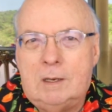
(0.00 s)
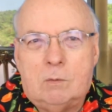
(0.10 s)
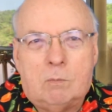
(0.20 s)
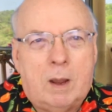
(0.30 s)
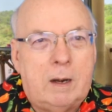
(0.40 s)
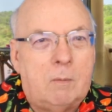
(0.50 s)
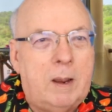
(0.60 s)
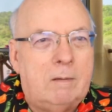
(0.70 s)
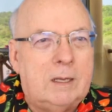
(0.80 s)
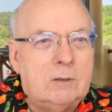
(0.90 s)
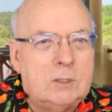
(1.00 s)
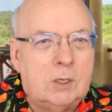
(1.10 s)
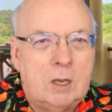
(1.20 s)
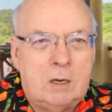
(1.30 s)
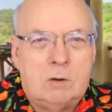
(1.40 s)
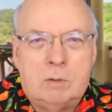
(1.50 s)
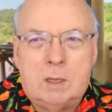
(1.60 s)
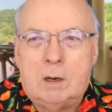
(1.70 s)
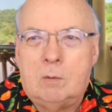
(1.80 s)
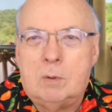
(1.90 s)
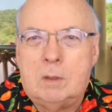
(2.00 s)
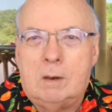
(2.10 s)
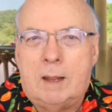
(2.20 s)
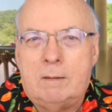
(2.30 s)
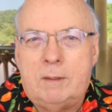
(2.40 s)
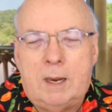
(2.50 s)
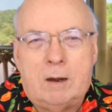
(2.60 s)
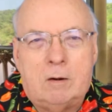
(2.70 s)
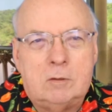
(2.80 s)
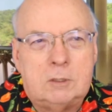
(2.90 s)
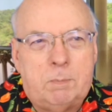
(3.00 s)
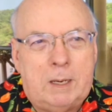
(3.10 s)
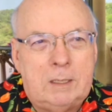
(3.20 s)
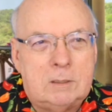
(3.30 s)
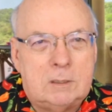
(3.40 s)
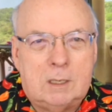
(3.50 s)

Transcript: right around El Segundo there with a lot of the aerospace